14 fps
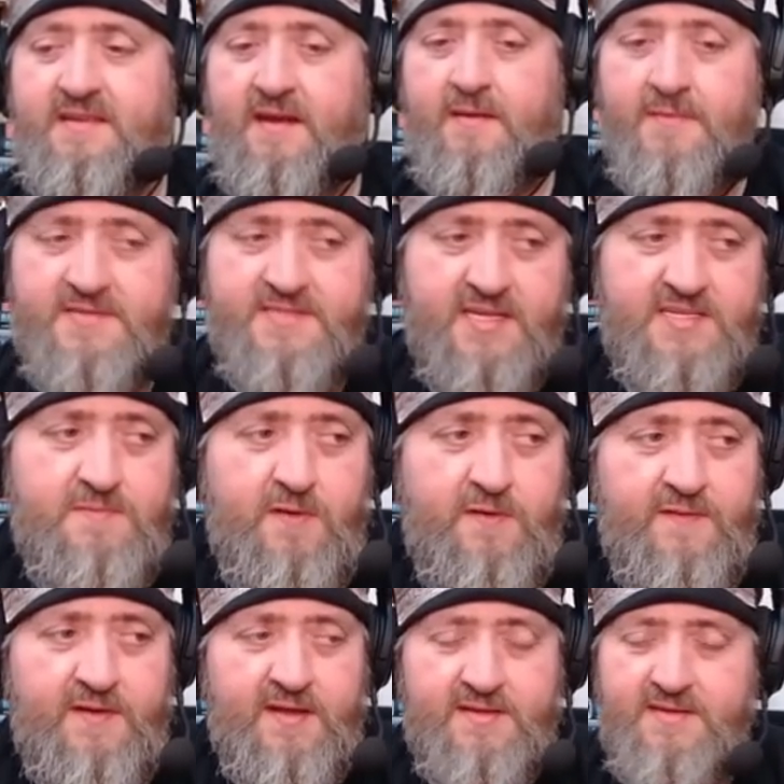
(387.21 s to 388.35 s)
then everybody starts
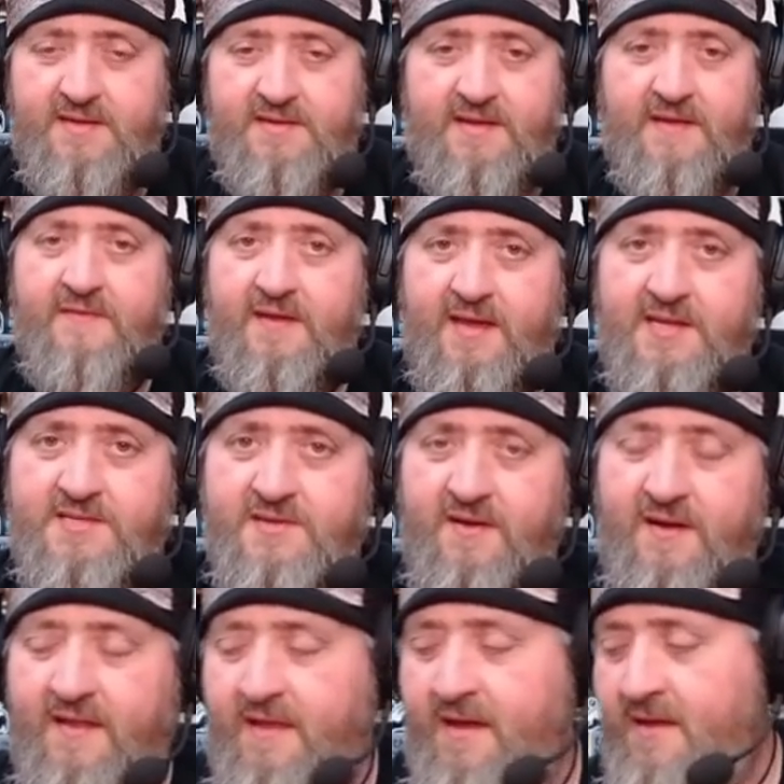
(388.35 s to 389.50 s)
moving, and you definitely catch a
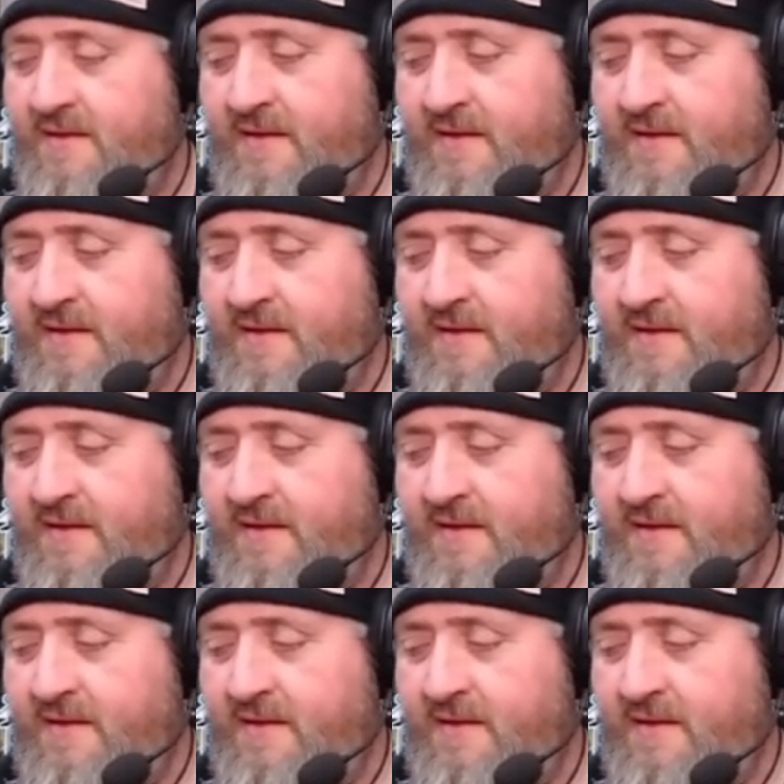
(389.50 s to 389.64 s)
lot of that.